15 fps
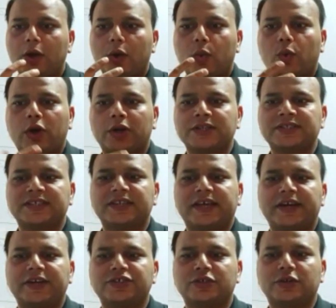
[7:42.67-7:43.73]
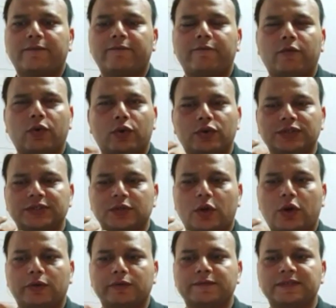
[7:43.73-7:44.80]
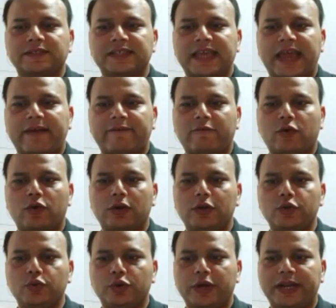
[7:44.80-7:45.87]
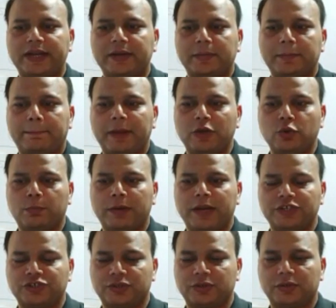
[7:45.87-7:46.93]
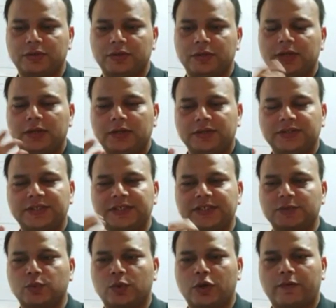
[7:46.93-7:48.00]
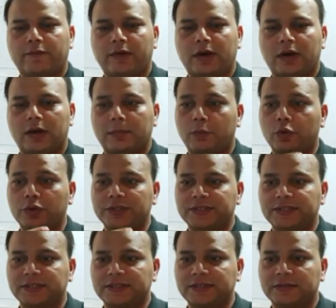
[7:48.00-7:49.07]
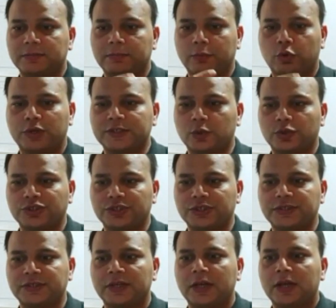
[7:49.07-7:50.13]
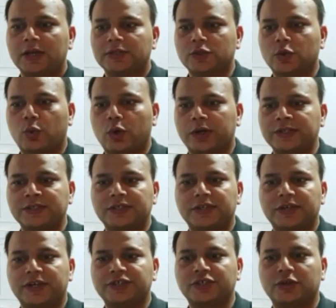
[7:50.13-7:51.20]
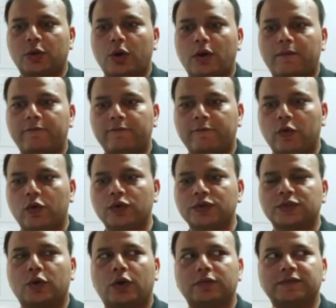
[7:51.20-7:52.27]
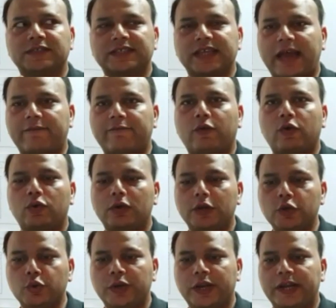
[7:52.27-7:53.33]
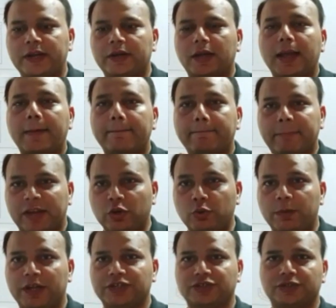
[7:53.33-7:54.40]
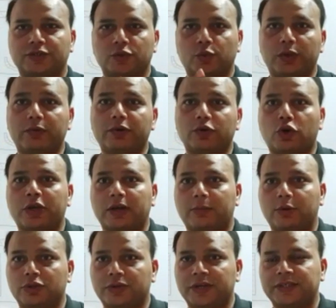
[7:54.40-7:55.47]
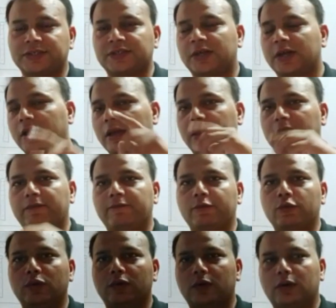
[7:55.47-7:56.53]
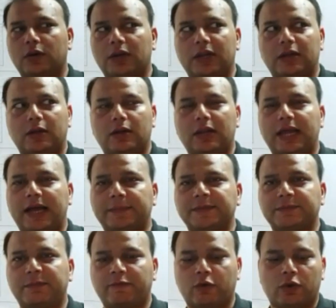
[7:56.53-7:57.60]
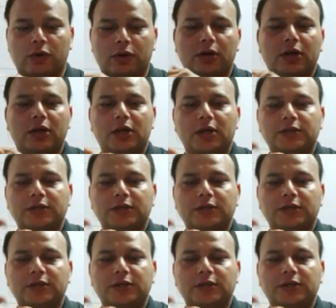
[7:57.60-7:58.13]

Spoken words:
What is the direction of force of scaffold lunate manipulation? This is one of our bonus questions. So what is the direction of force of scaffold lunate manipulation? So we were talking about the wrist in few labs before.